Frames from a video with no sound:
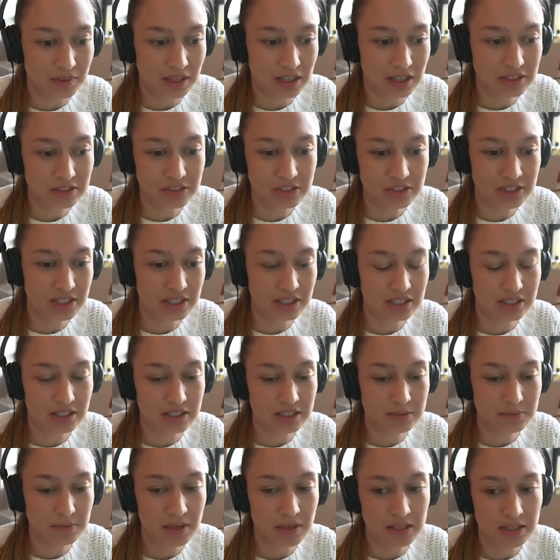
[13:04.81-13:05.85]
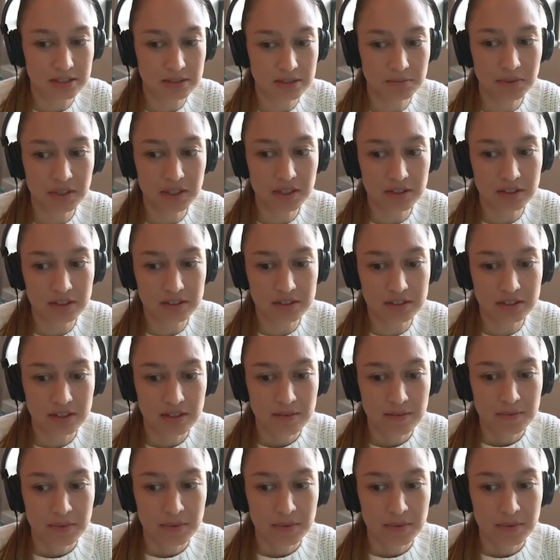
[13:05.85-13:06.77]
interested in this space, because